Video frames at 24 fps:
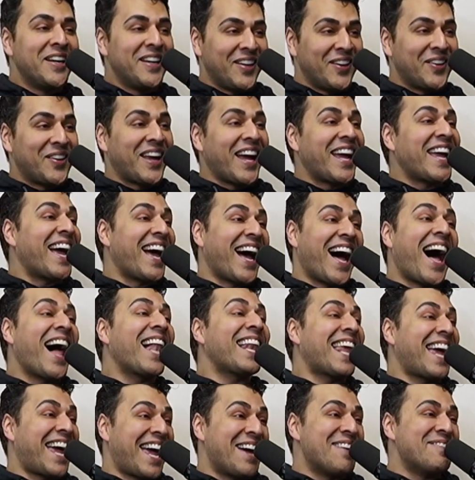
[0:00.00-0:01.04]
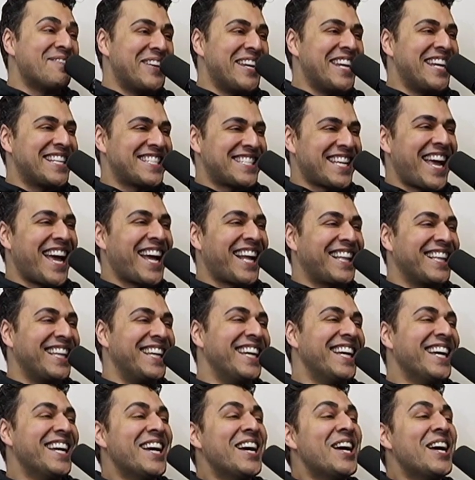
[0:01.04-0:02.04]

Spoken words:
Okay. Yeah. Holla at me. Holla. Exactly.